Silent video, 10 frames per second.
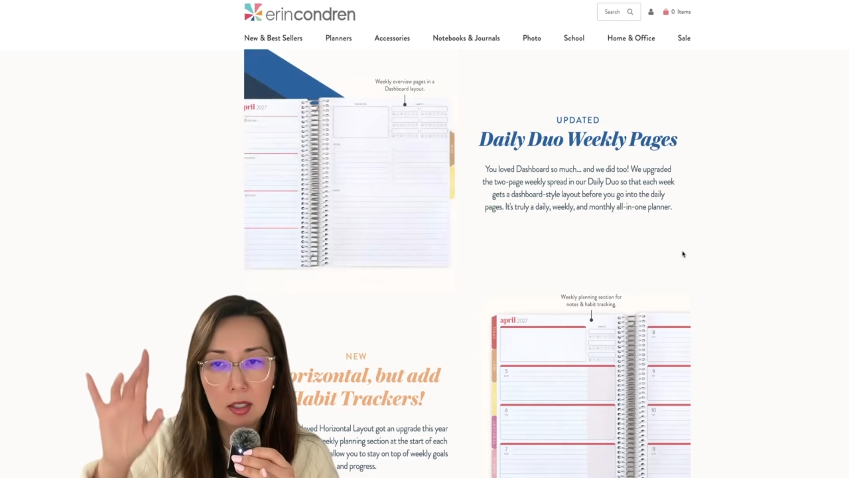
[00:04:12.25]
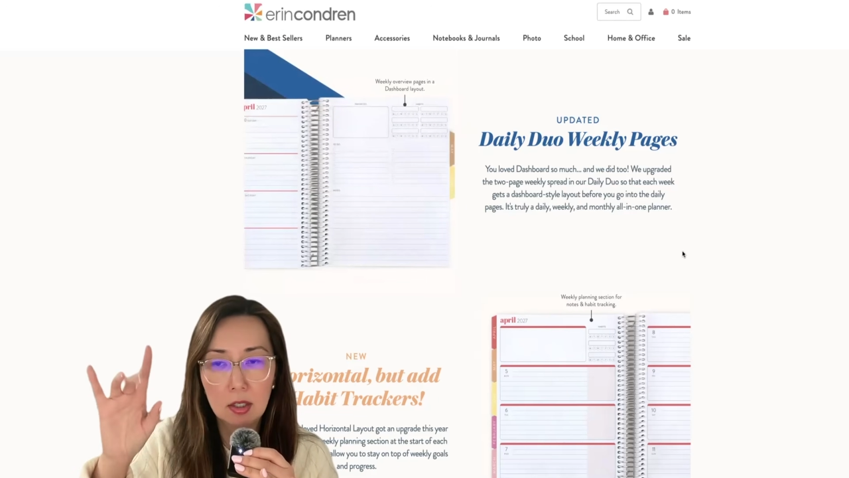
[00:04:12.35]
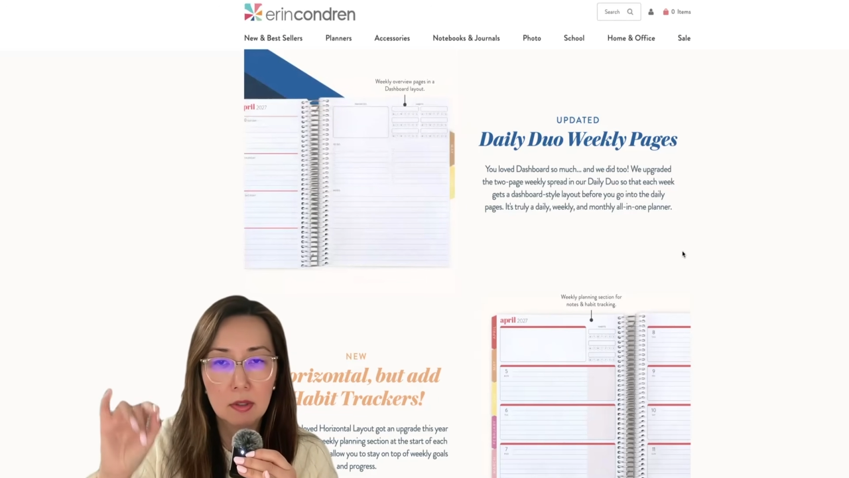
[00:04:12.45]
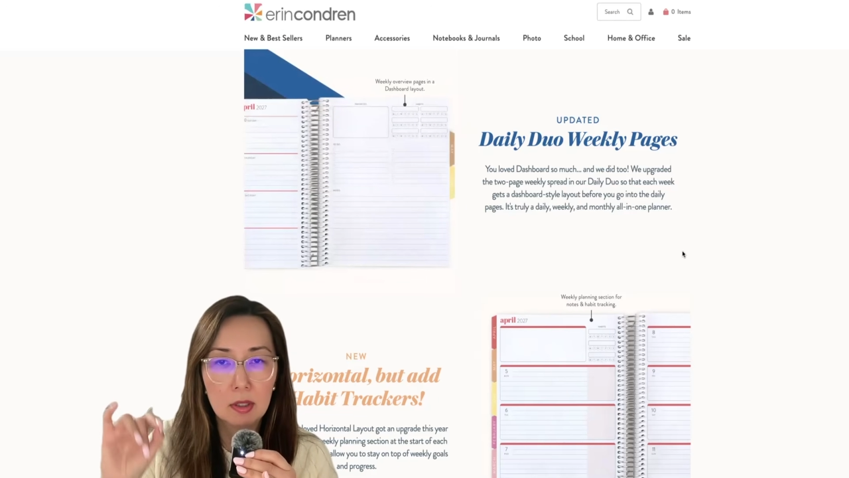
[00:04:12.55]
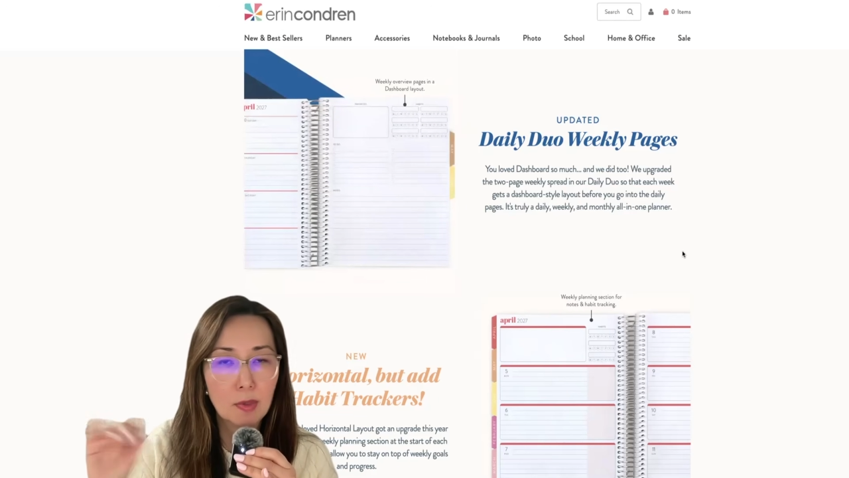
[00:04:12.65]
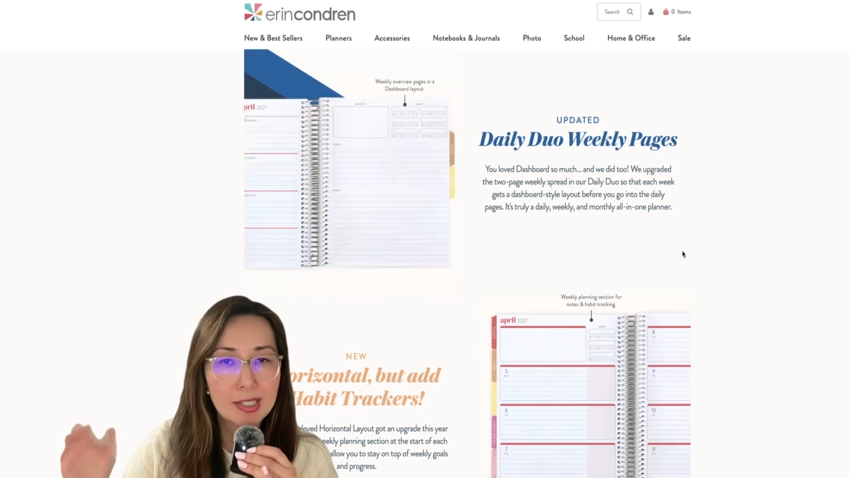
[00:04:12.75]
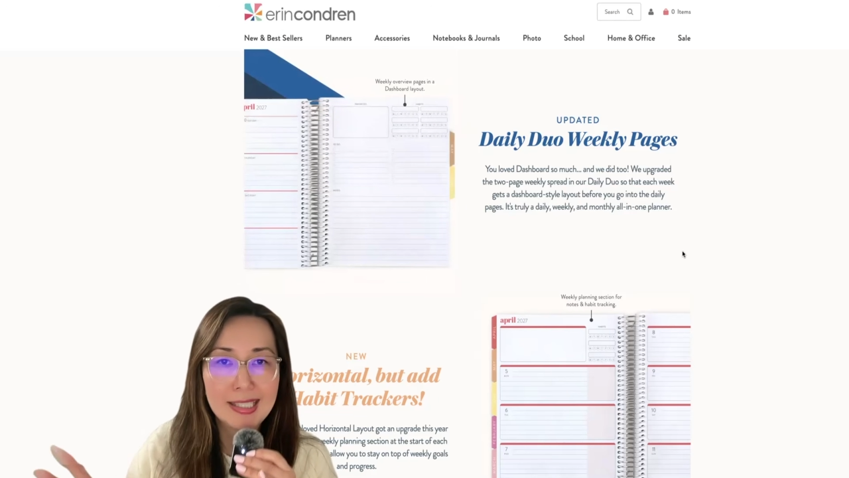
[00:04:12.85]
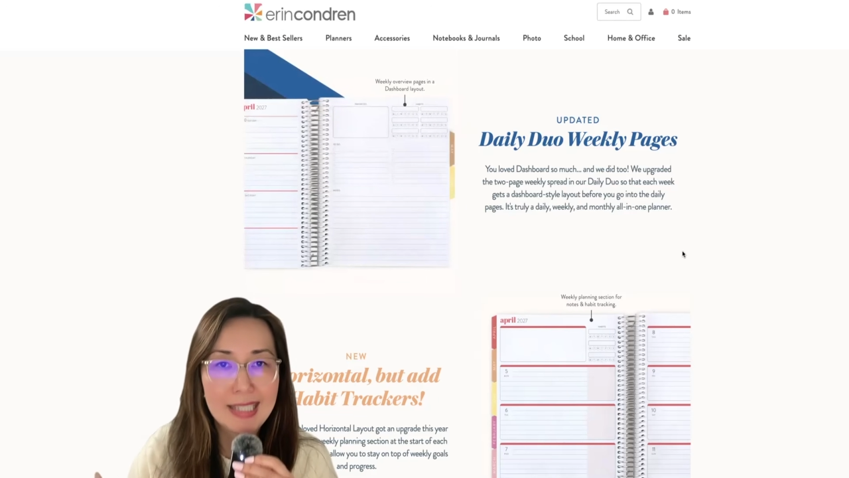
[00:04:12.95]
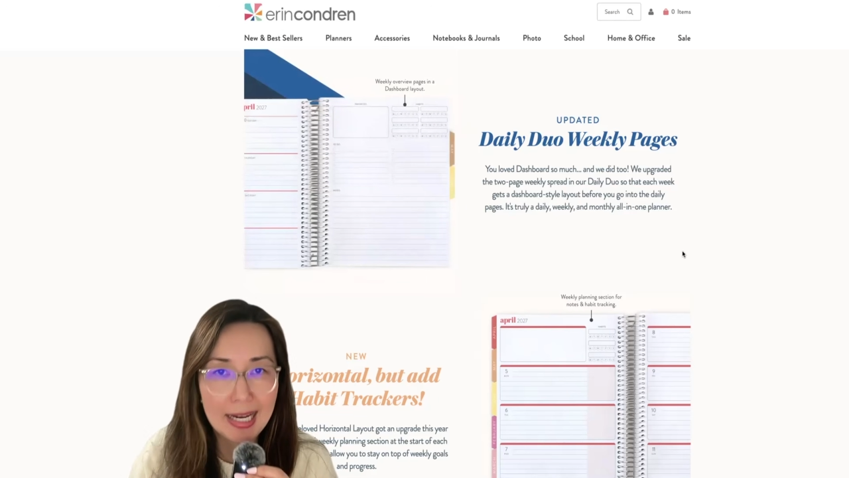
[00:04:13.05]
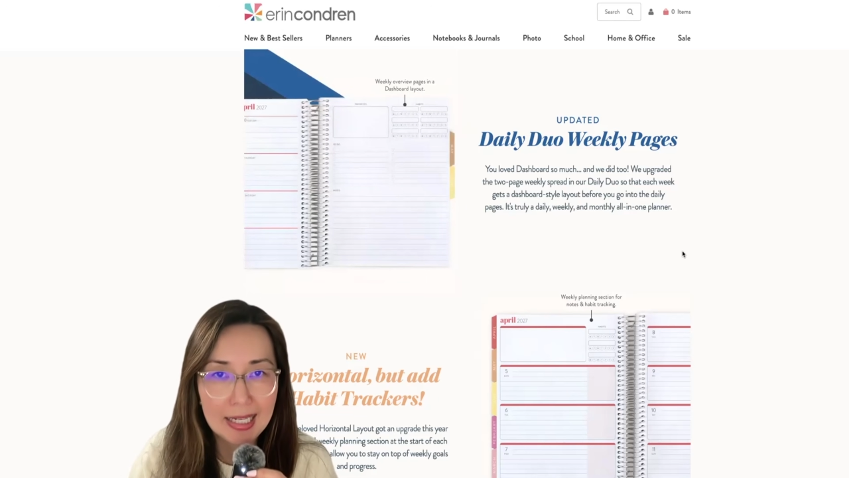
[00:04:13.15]
It
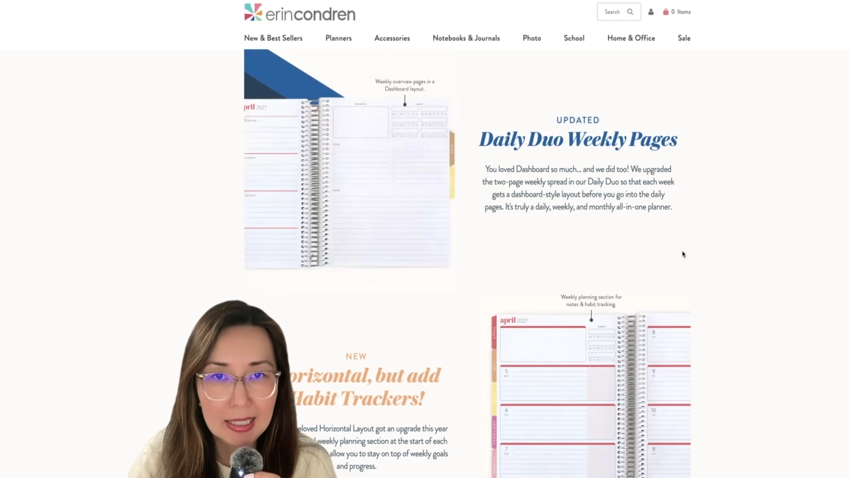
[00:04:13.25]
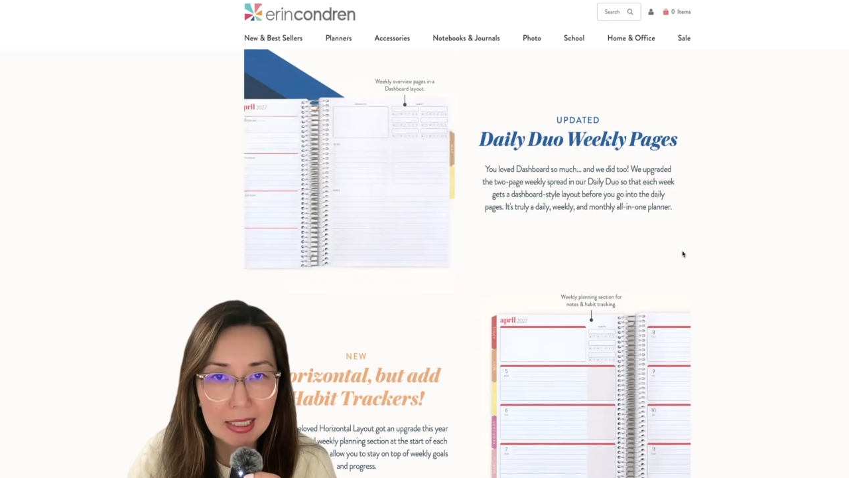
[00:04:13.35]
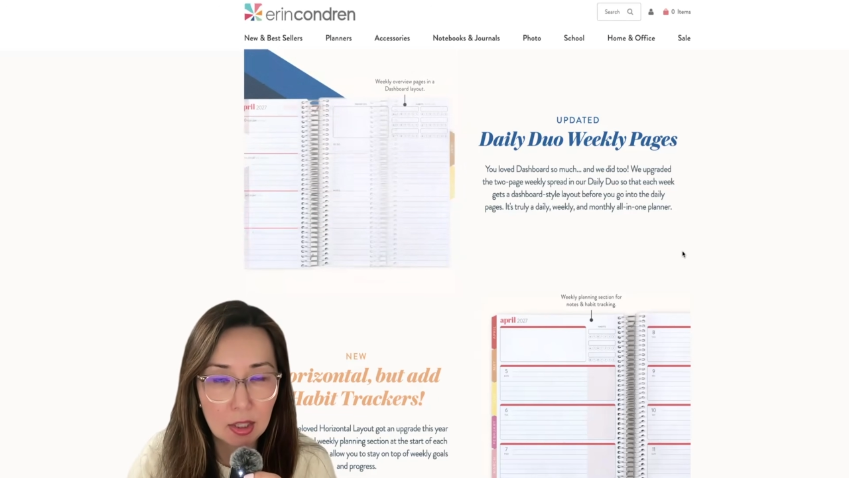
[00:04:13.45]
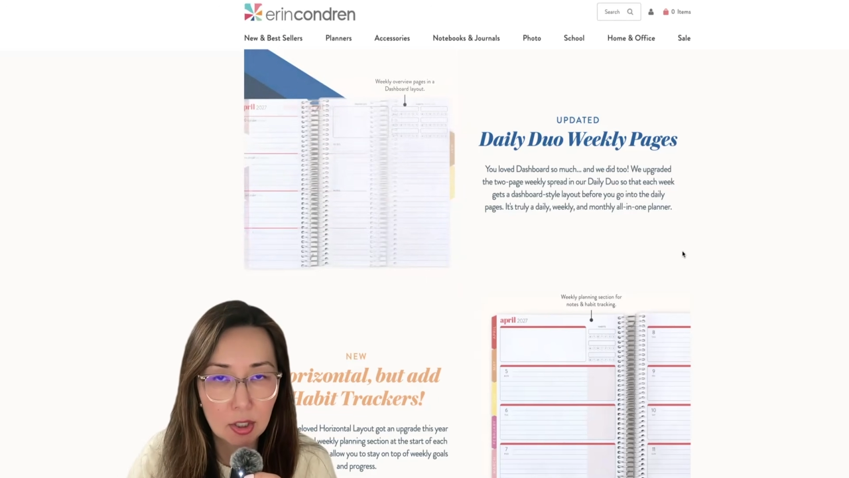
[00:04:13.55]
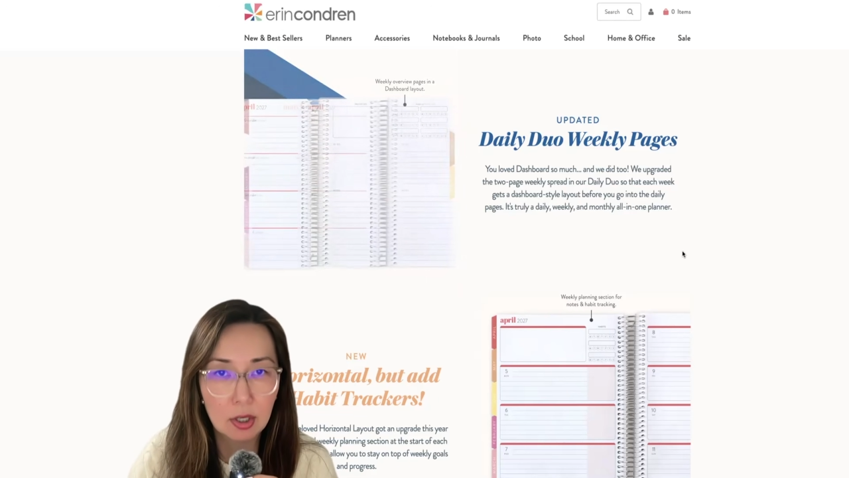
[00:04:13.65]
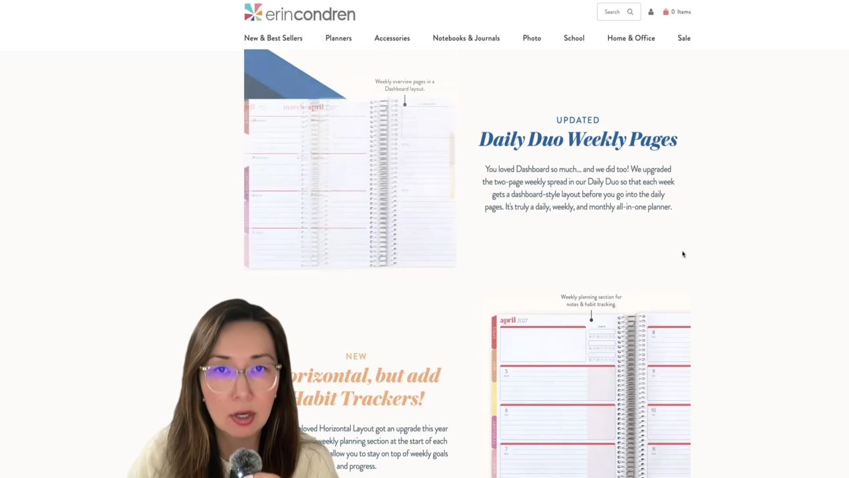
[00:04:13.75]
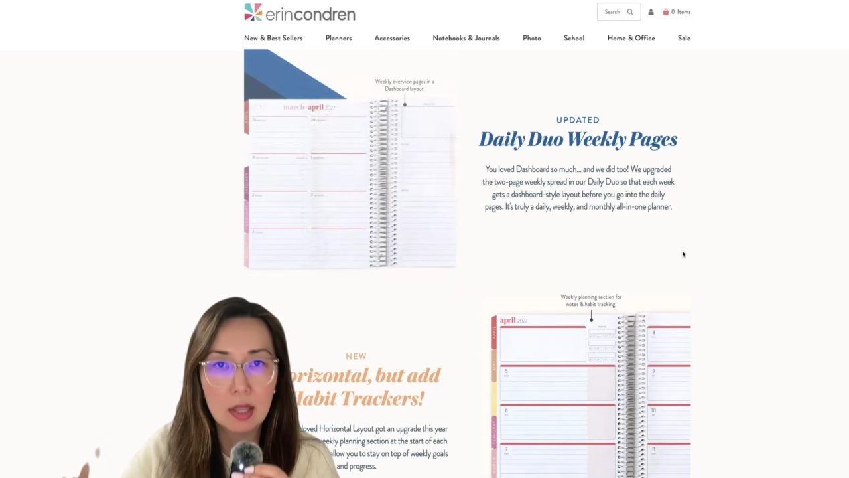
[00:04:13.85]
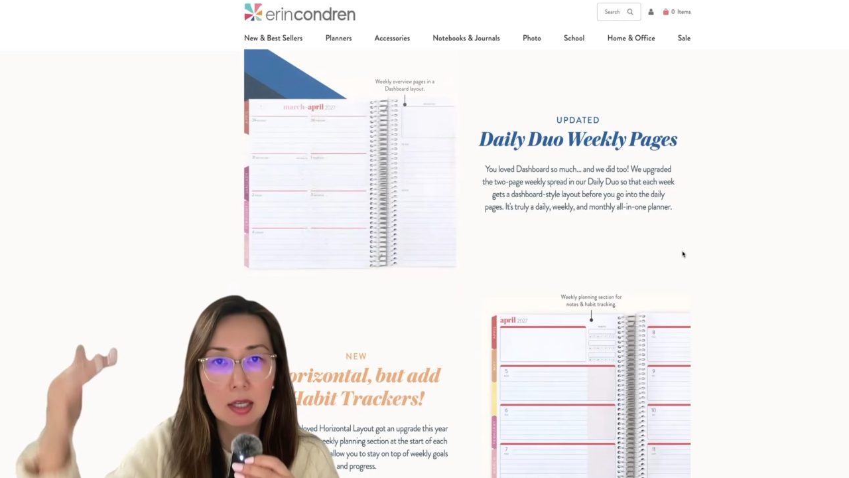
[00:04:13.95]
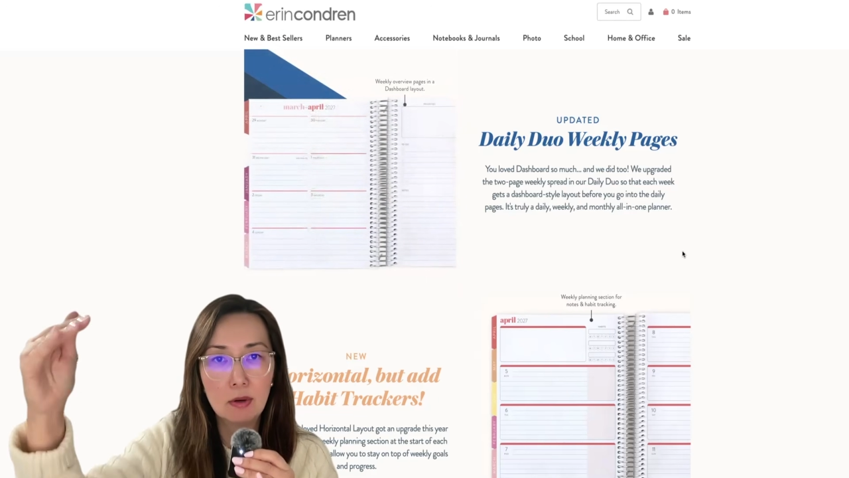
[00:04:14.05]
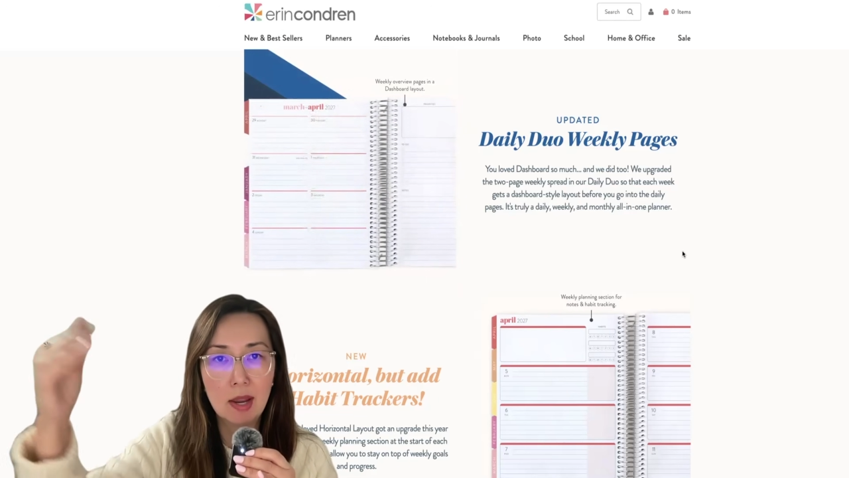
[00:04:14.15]
wasn't dated either,
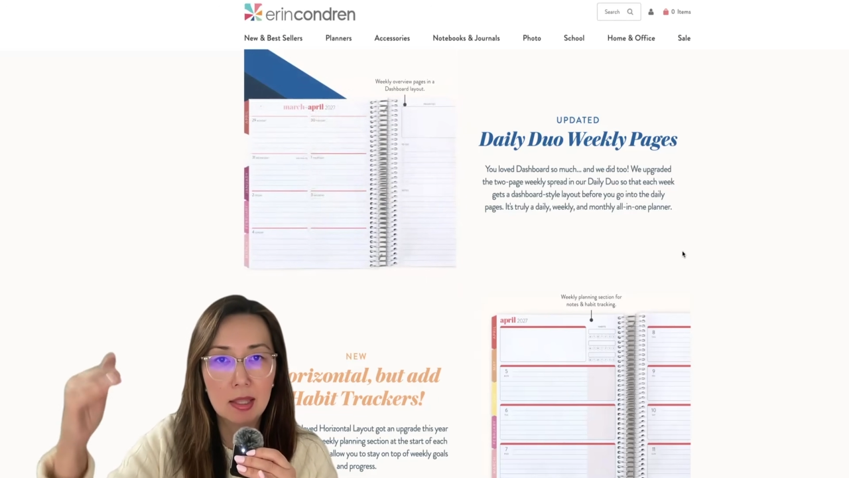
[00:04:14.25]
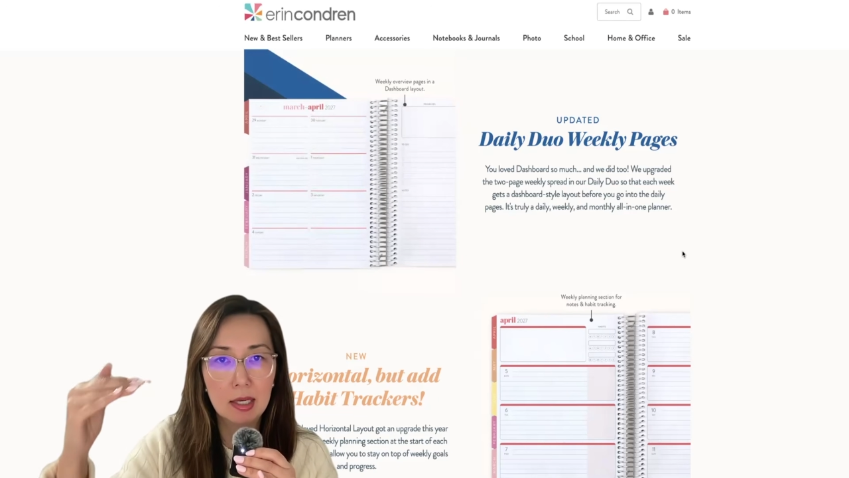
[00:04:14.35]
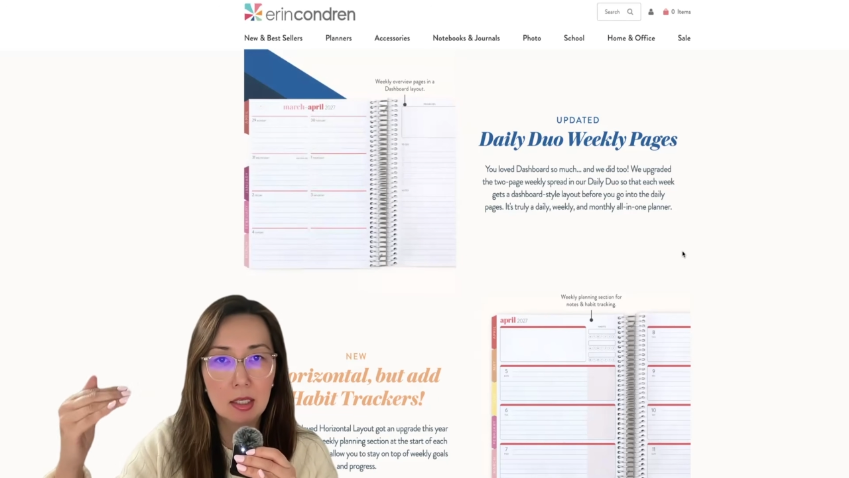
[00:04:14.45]
and then you had